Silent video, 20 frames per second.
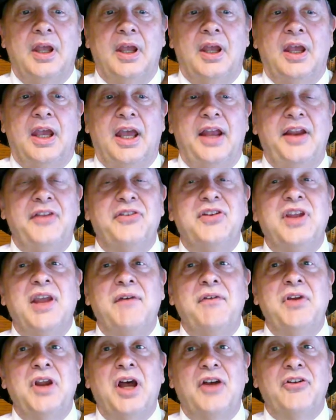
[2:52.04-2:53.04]
And it's
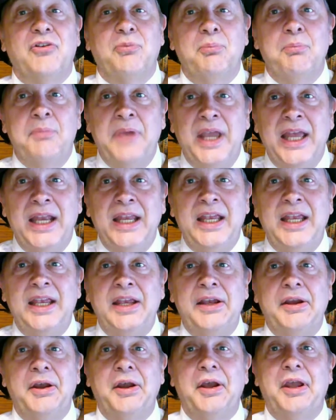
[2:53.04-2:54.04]
given us
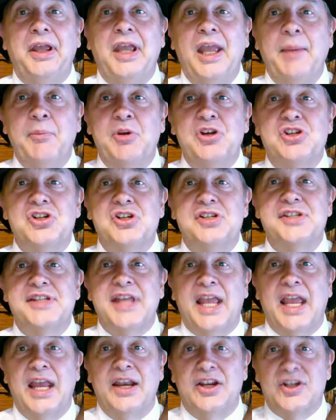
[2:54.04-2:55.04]
many images
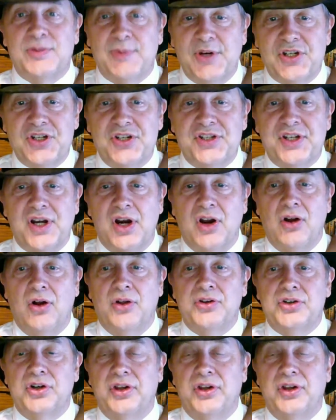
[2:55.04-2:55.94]
and expressions in our culture.